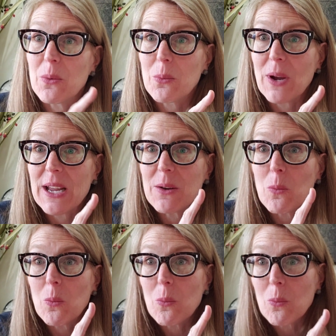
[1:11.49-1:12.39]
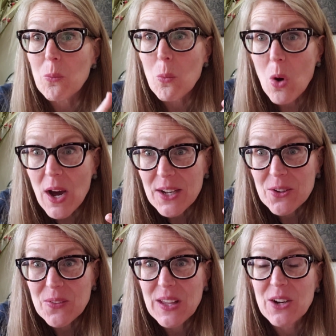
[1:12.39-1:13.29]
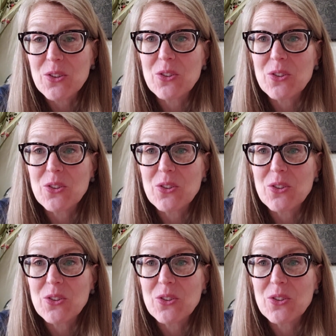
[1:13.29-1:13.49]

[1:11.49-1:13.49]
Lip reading: the right water there?